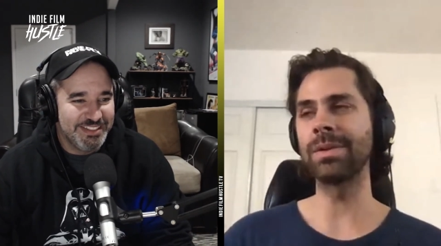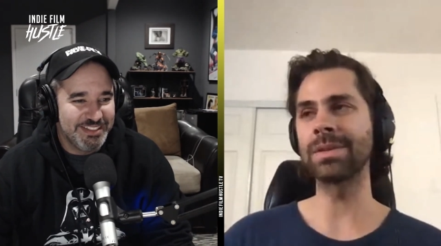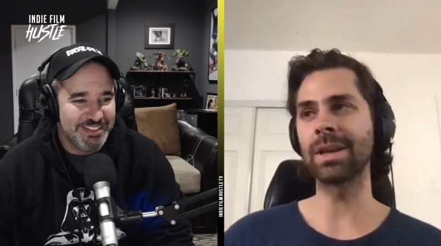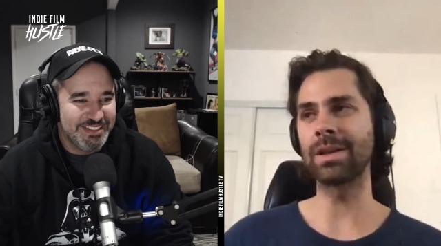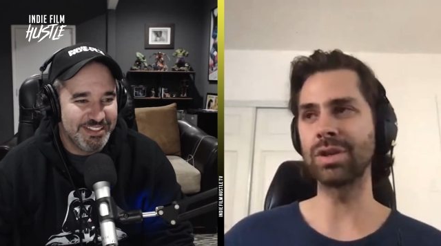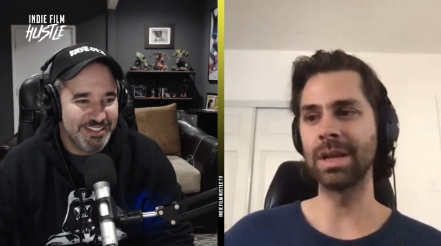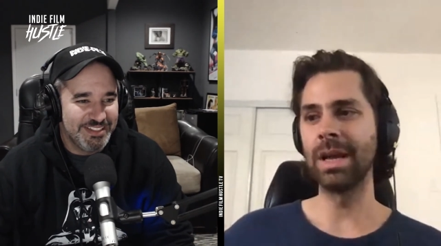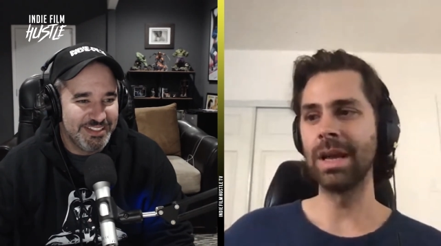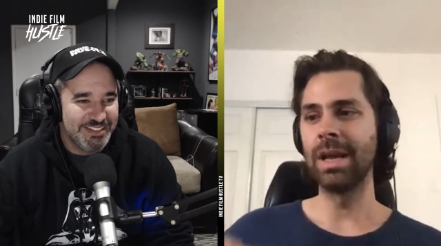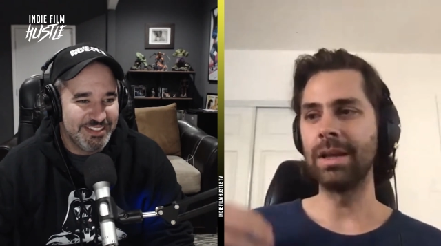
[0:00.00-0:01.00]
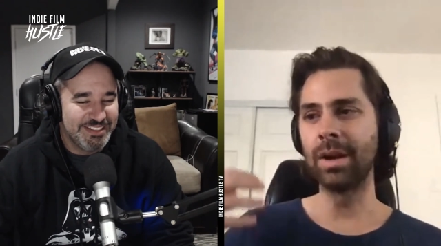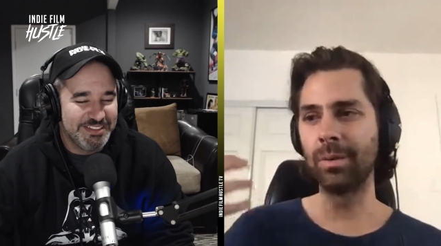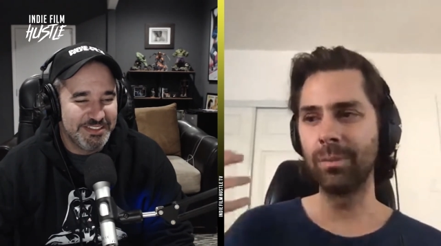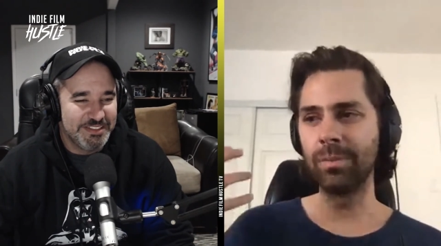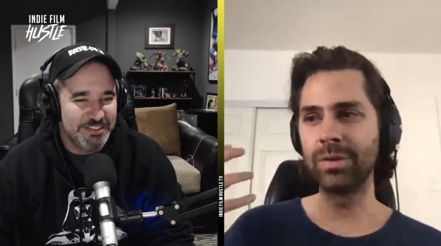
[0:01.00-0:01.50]
Speaker 1: But it's like just
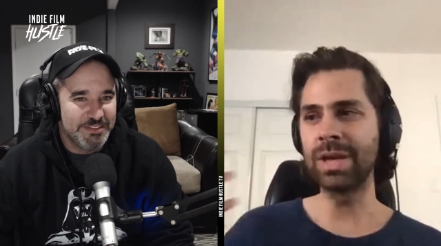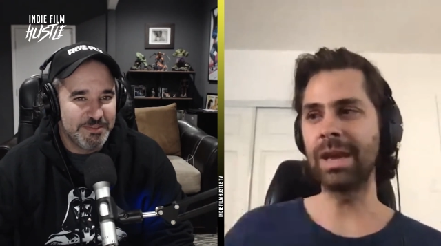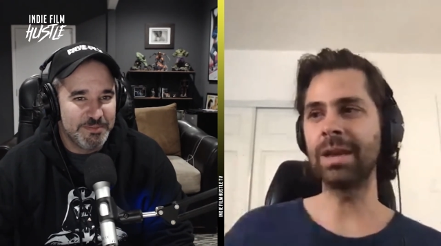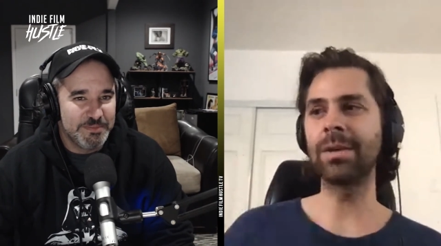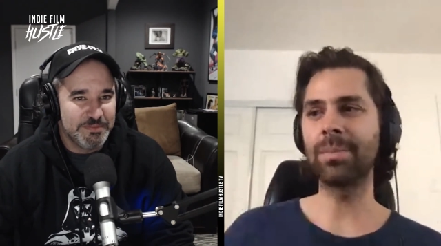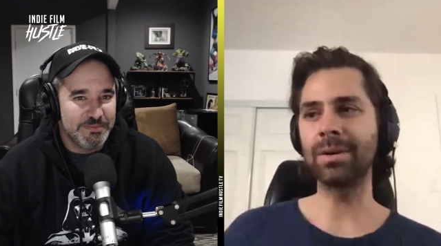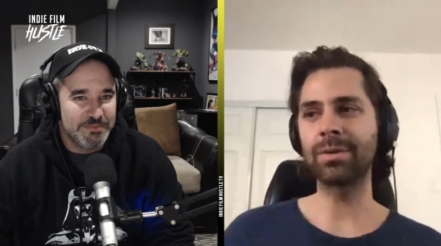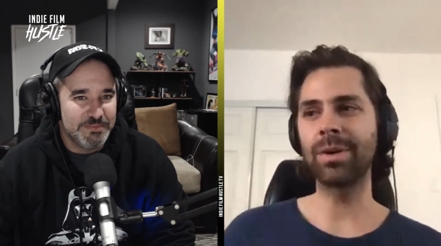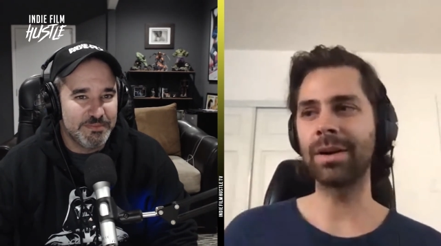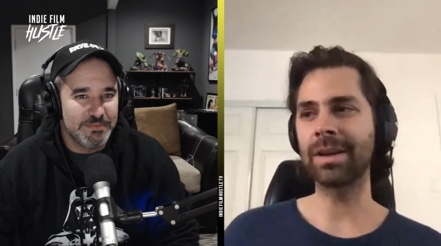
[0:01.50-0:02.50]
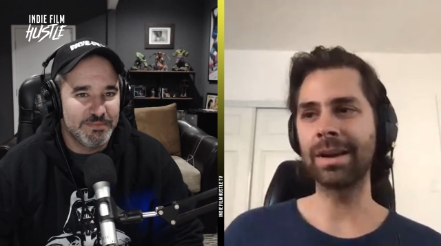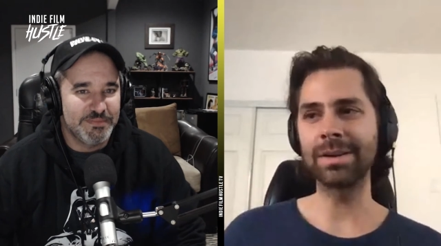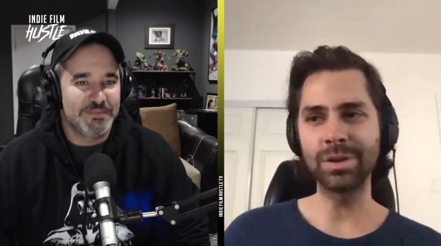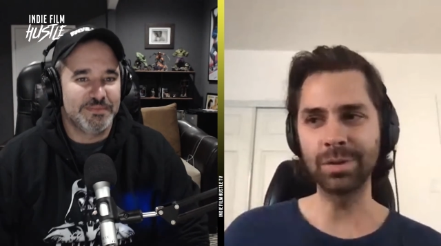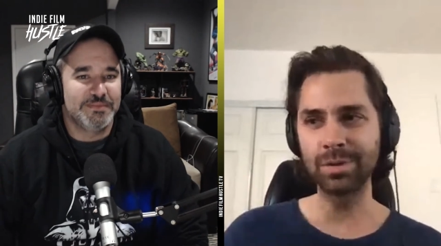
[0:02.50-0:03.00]
take a punk rock
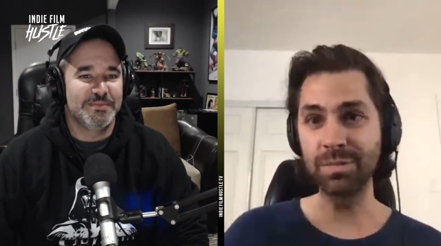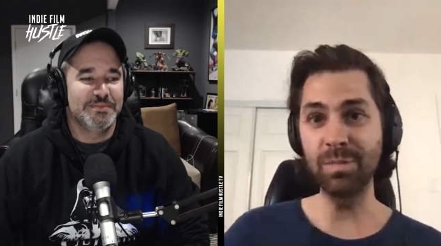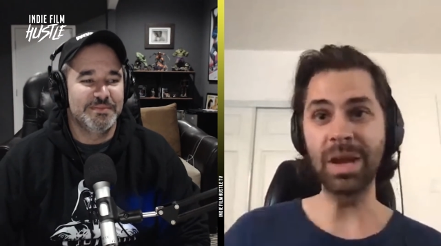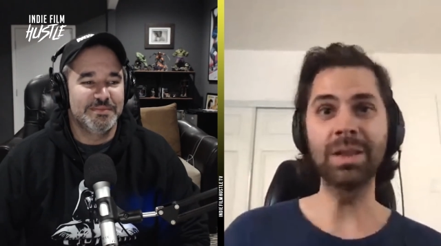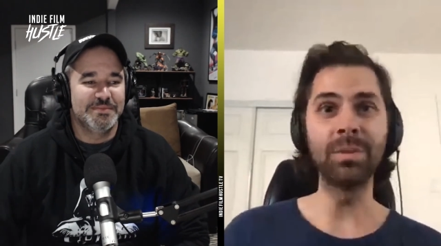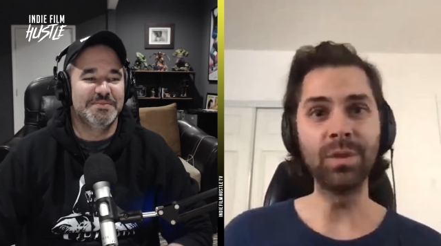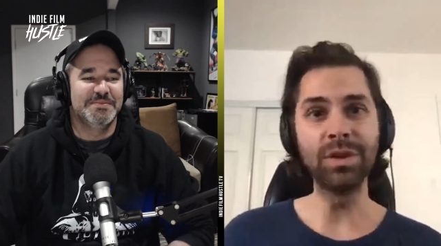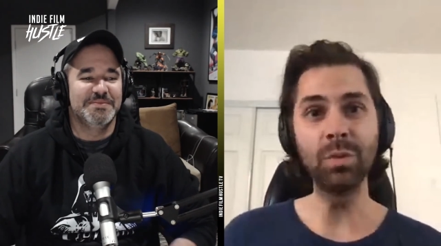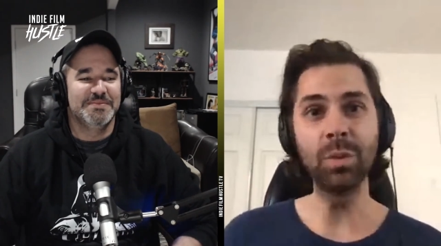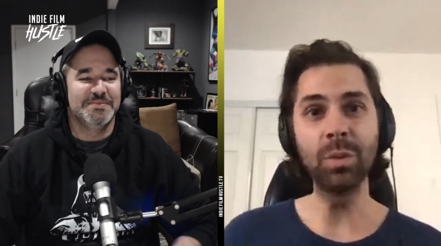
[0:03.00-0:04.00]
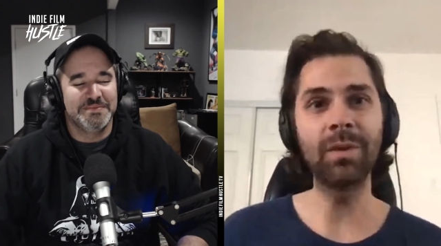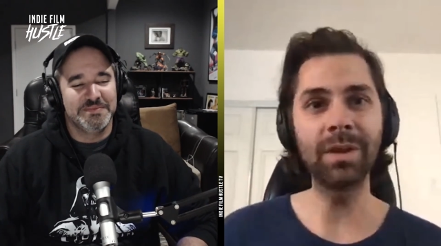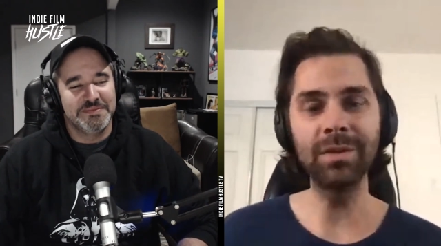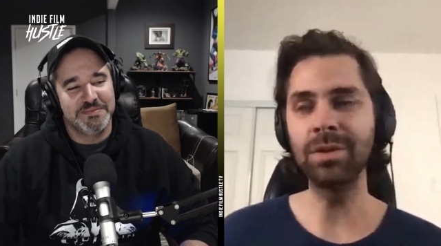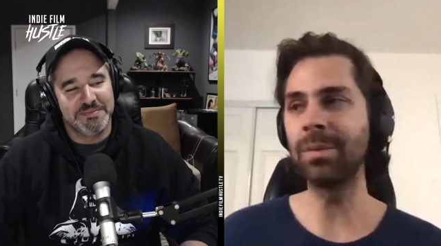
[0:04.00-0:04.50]
attitude. Just make the movie. Do whatever you
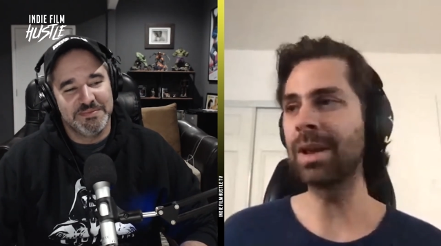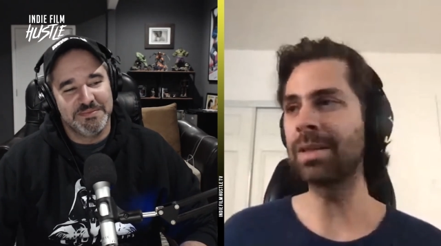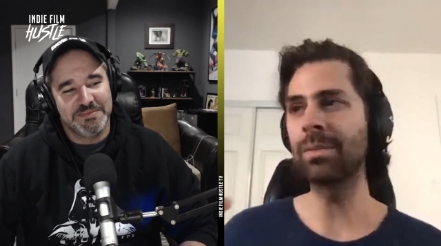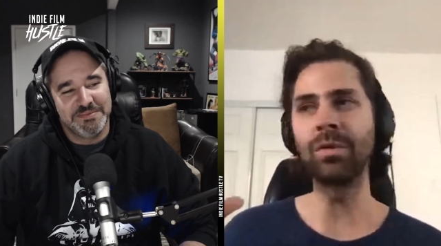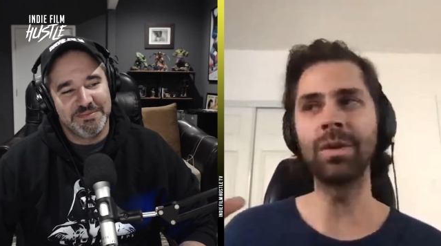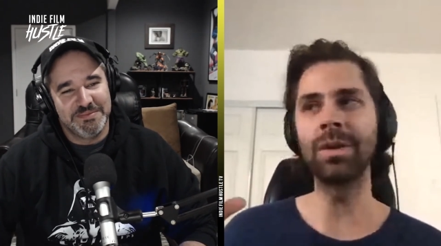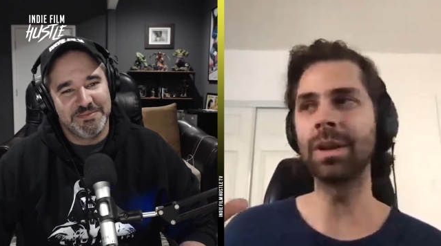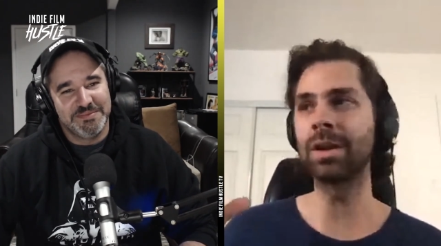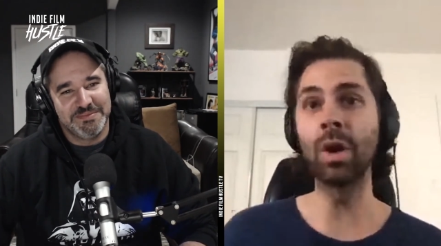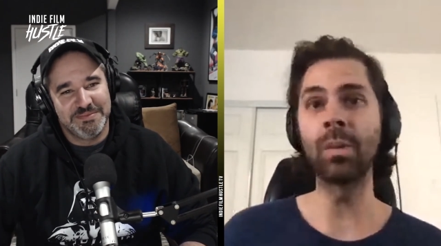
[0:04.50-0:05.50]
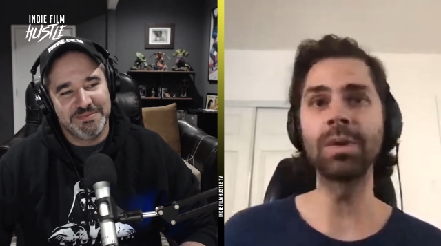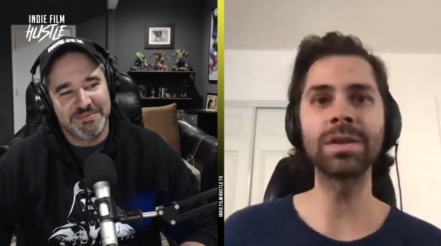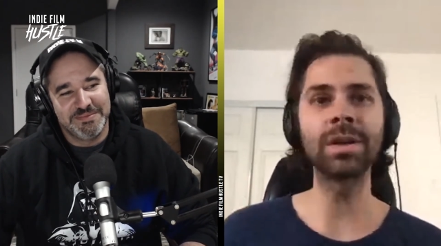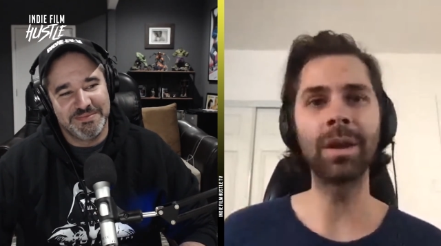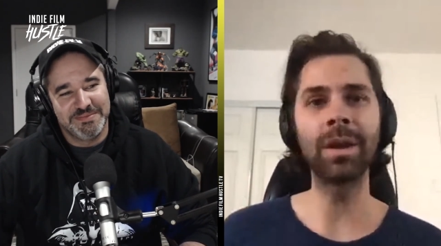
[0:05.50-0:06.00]
have to do to make the movie. Like no
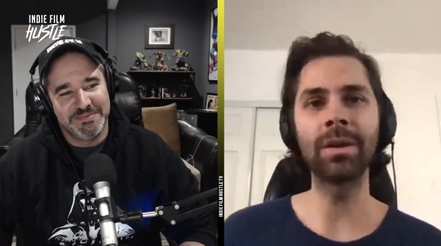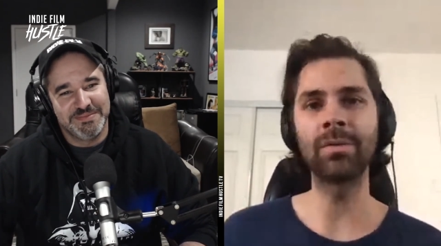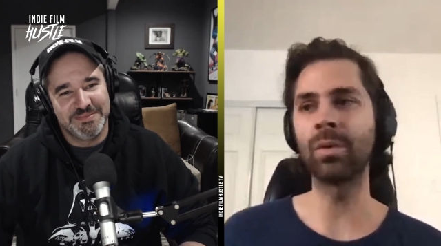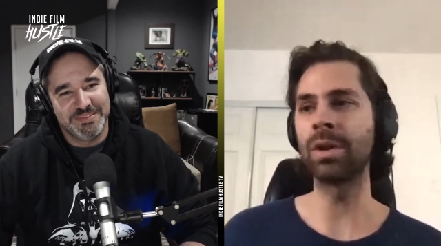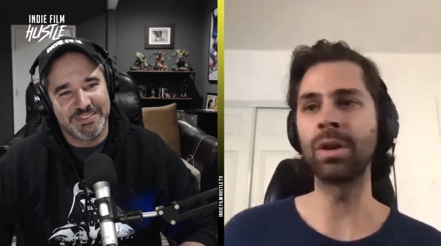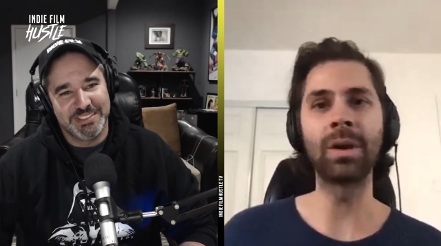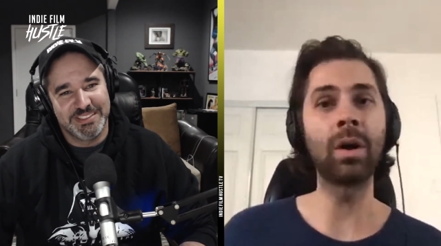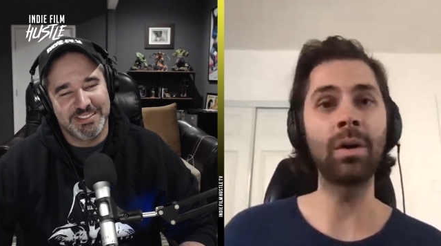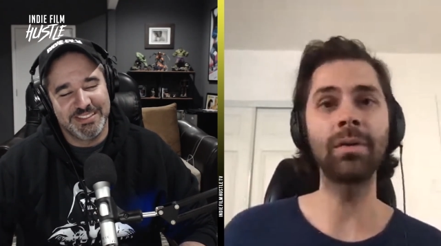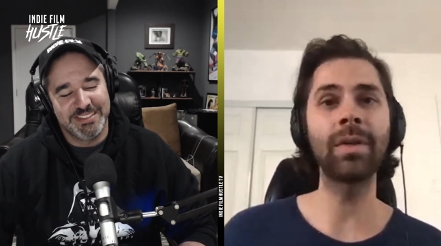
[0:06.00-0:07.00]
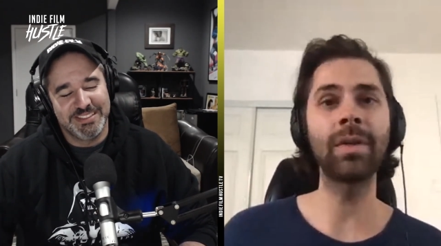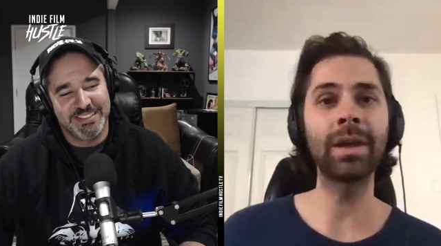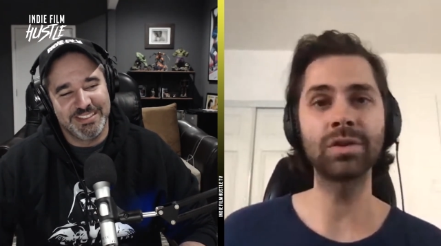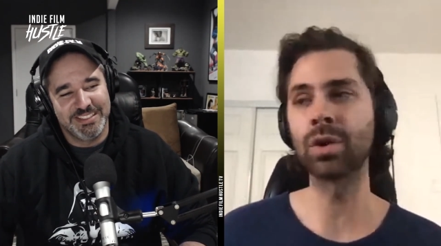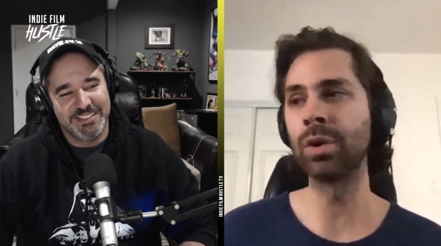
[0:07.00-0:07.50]
one's going to make it for you. And all of
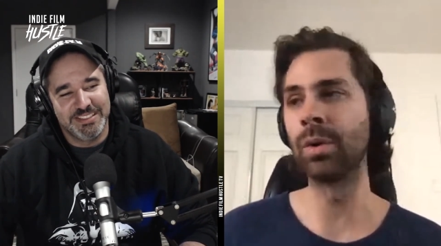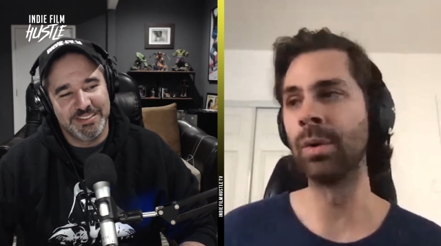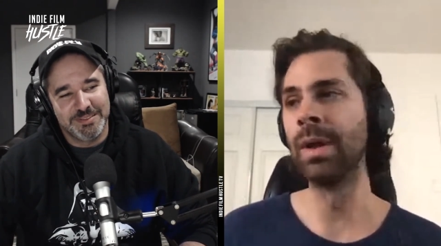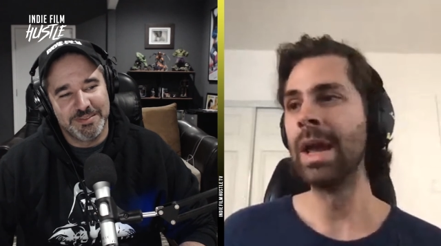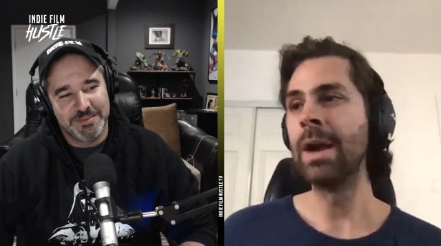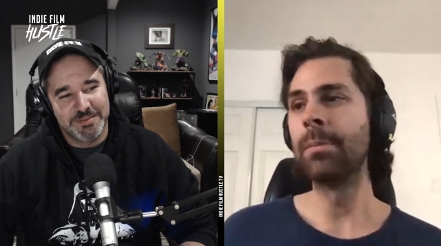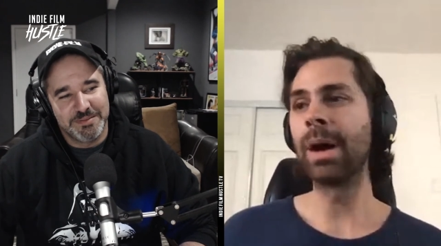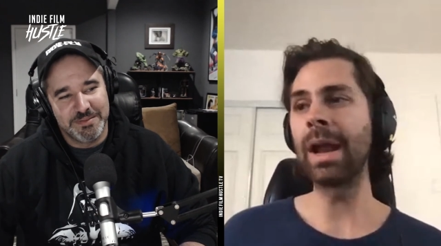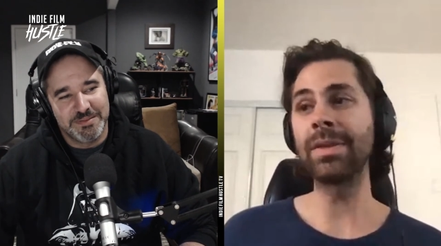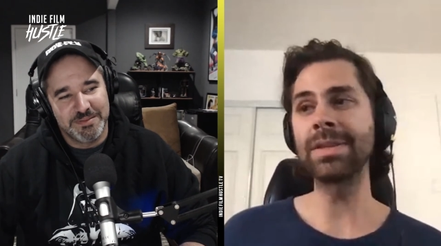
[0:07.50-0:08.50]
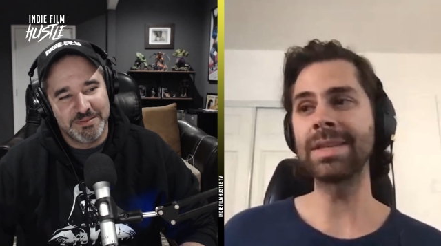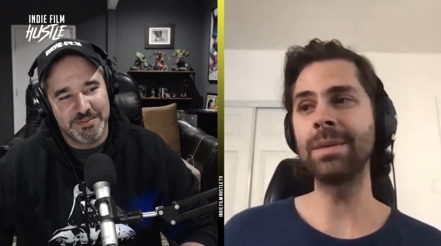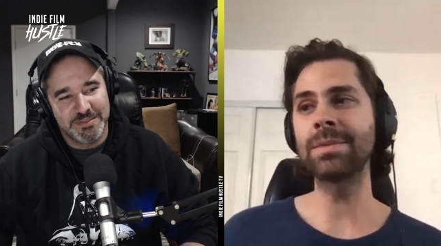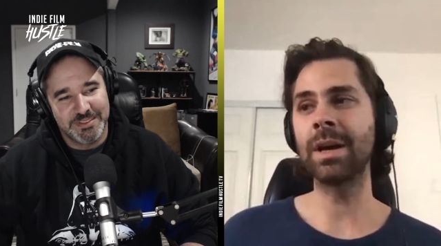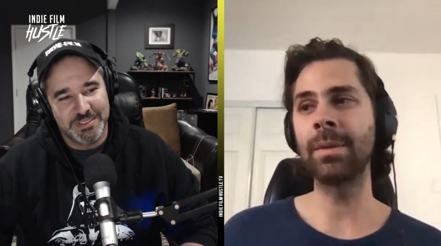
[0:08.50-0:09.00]
that's true. But at the
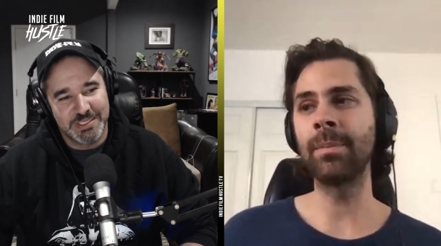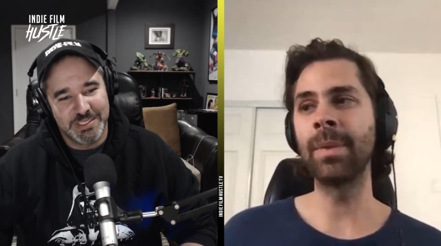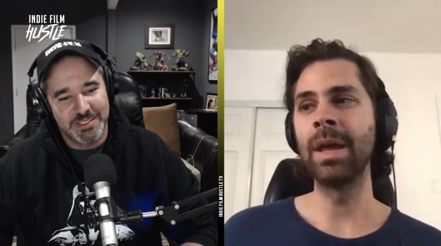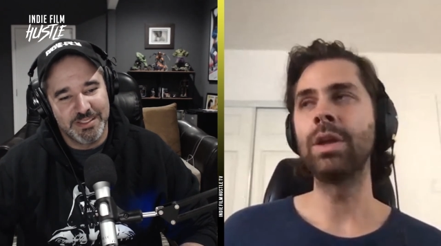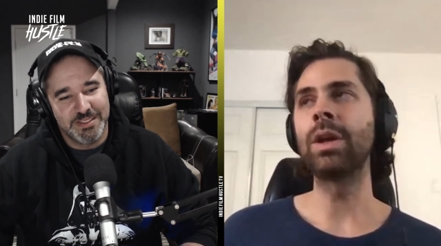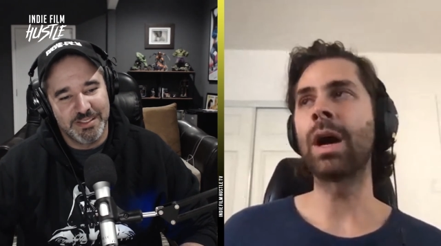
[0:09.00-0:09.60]
same time,